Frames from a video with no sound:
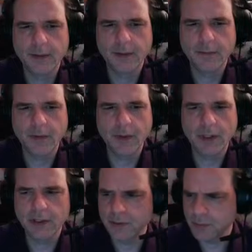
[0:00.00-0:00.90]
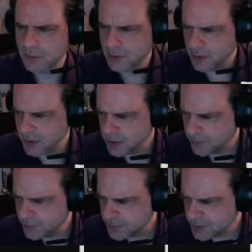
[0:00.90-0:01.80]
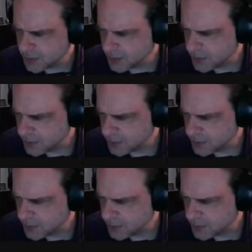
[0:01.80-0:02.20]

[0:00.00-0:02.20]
If you guys are willing to hang out for a second.